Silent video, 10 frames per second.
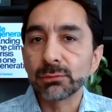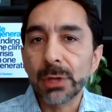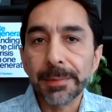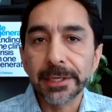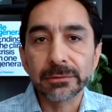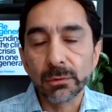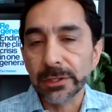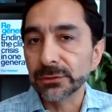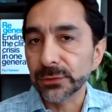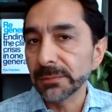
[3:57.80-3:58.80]
webinars know the
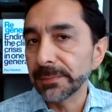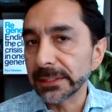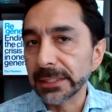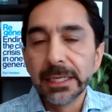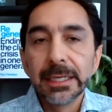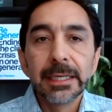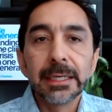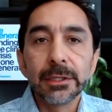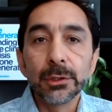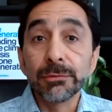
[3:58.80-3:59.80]
drill, but
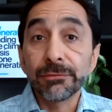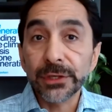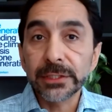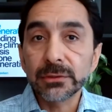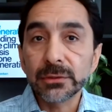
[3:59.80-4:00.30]
you're free